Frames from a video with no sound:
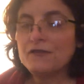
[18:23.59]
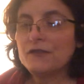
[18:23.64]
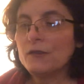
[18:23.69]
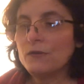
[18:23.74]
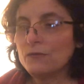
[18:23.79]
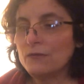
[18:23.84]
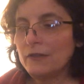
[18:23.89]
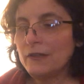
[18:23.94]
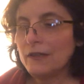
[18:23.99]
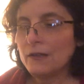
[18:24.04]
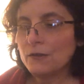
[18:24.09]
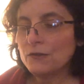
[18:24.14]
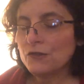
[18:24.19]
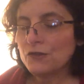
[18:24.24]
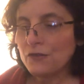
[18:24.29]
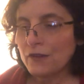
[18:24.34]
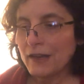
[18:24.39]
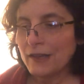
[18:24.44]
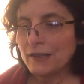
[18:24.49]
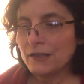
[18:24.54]
So,
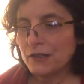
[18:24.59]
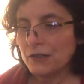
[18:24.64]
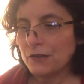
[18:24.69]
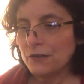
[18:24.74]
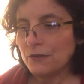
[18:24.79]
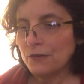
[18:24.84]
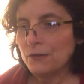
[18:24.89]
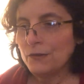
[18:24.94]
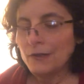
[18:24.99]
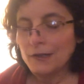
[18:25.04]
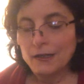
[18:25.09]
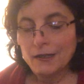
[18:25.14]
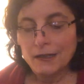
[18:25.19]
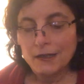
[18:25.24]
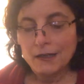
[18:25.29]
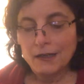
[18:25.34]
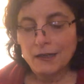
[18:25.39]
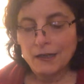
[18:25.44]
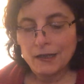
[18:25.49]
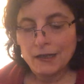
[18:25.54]
try to
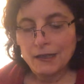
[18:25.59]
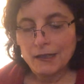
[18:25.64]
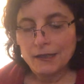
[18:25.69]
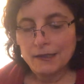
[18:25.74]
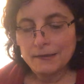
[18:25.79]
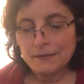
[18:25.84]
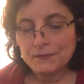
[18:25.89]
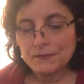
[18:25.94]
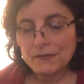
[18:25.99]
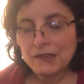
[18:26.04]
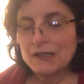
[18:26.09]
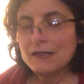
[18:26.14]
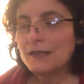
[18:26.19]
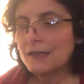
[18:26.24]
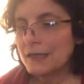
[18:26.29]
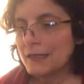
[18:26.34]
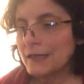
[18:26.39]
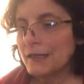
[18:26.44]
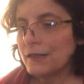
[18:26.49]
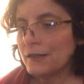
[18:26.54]

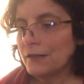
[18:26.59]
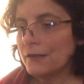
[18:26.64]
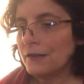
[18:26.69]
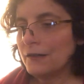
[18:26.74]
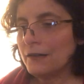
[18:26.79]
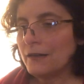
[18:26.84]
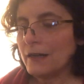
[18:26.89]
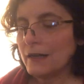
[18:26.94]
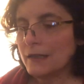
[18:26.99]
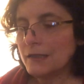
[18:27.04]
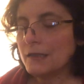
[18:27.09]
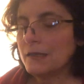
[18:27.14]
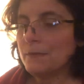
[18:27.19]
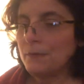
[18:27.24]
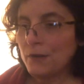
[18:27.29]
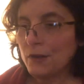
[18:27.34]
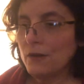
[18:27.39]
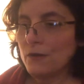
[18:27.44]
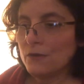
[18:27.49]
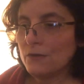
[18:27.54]
consider, I
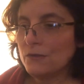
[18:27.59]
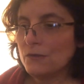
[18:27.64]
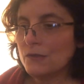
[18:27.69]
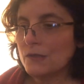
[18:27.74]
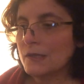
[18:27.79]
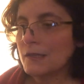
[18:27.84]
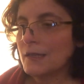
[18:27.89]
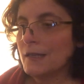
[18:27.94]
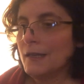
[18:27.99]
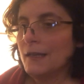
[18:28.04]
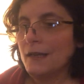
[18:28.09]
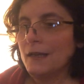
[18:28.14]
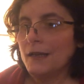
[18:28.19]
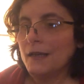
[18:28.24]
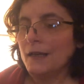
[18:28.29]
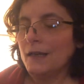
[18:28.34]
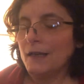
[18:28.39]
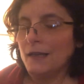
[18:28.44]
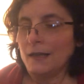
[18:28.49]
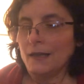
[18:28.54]
suppose,
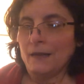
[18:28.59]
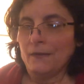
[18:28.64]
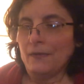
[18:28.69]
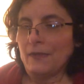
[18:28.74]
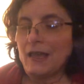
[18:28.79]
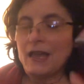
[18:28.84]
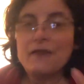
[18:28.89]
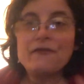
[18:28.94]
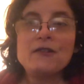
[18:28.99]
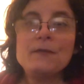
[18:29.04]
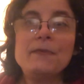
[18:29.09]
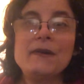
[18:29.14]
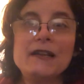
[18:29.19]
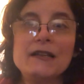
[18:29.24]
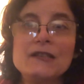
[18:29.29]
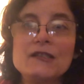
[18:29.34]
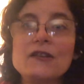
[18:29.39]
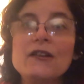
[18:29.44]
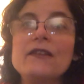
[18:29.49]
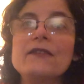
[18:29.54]

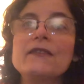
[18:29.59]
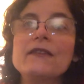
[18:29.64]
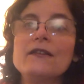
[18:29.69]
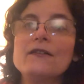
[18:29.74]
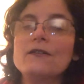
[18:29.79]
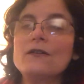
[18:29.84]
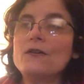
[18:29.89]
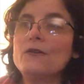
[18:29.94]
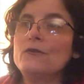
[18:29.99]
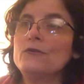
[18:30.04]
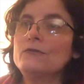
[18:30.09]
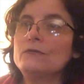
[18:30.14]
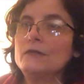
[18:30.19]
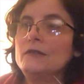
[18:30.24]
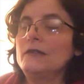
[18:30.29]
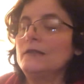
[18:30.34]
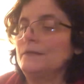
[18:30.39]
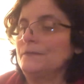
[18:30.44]
everybody's on their own